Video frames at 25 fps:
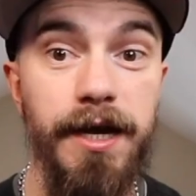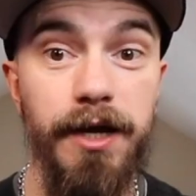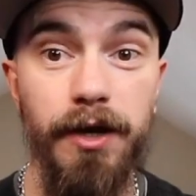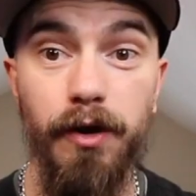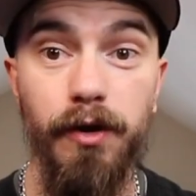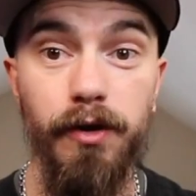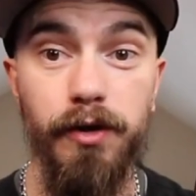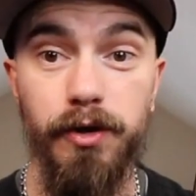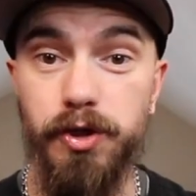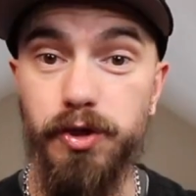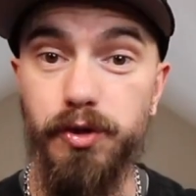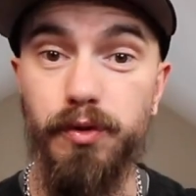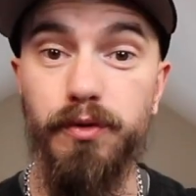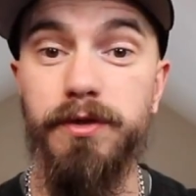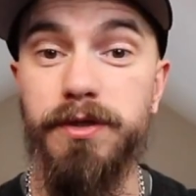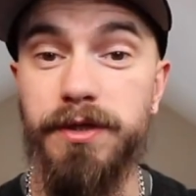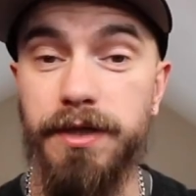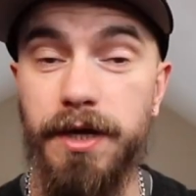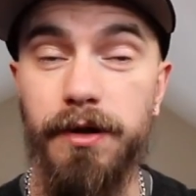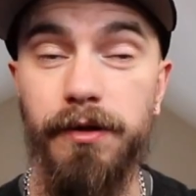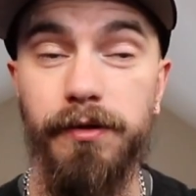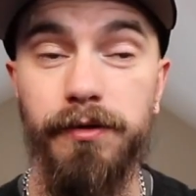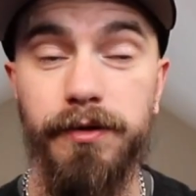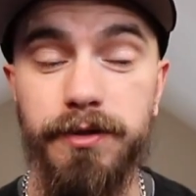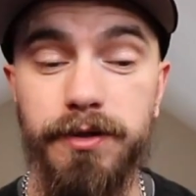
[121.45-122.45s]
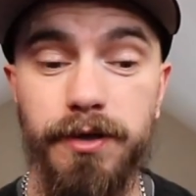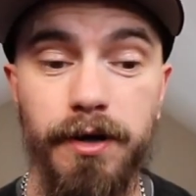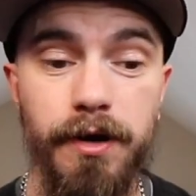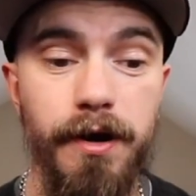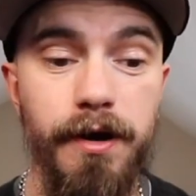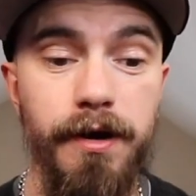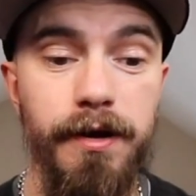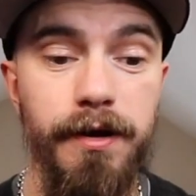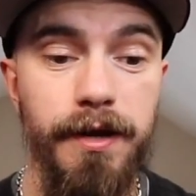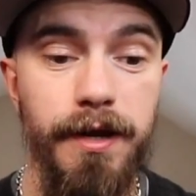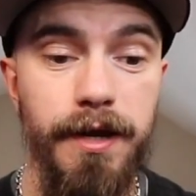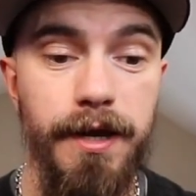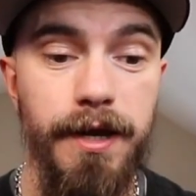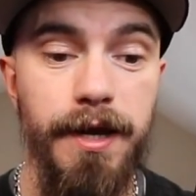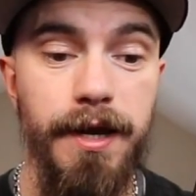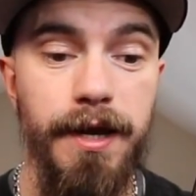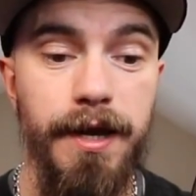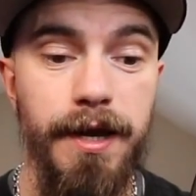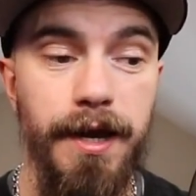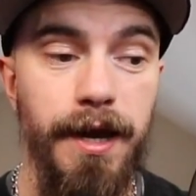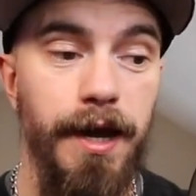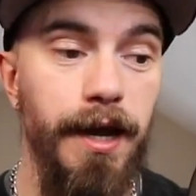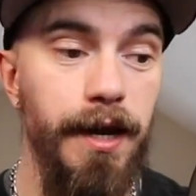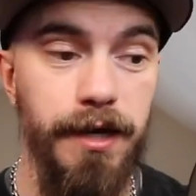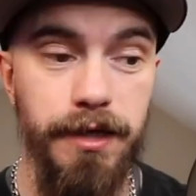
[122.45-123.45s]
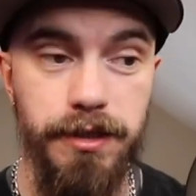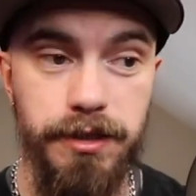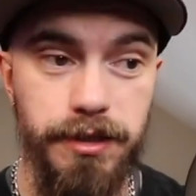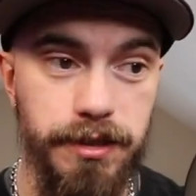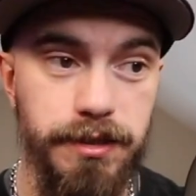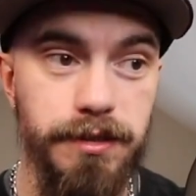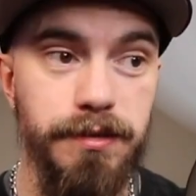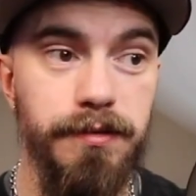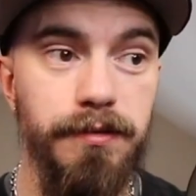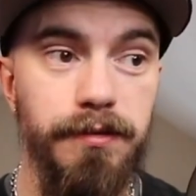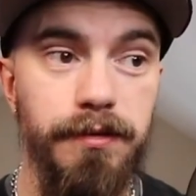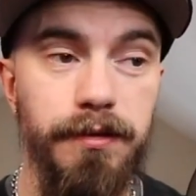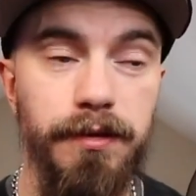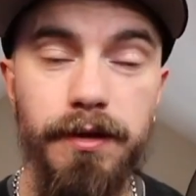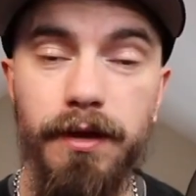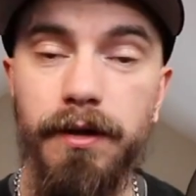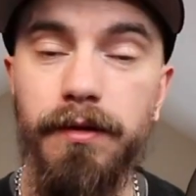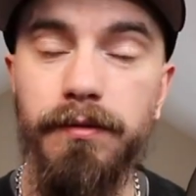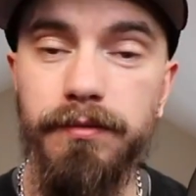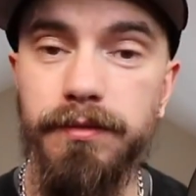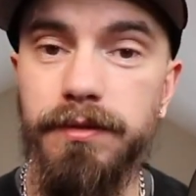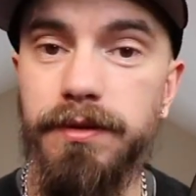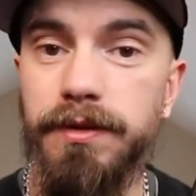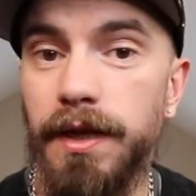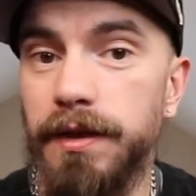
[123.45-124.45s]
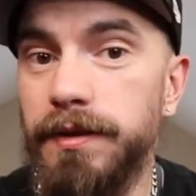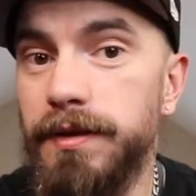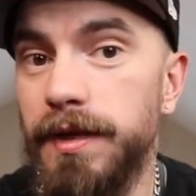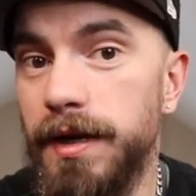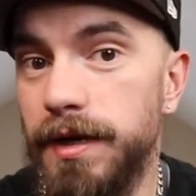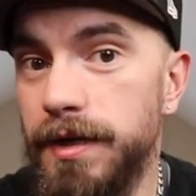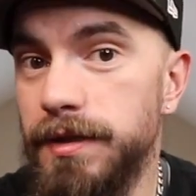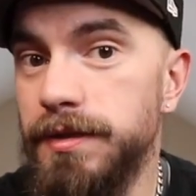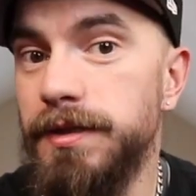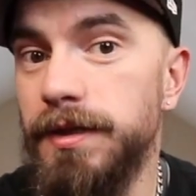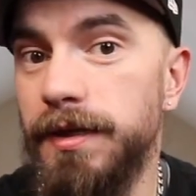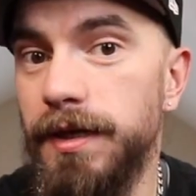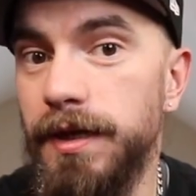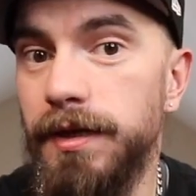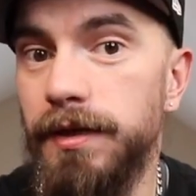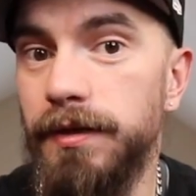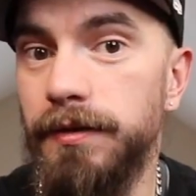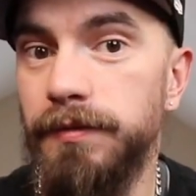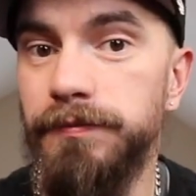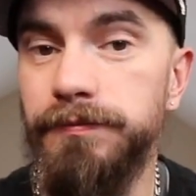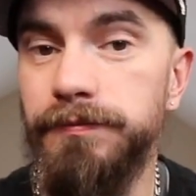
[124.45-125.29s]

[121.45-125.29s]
it on a short scale guitar, and it just, it's not that intonated.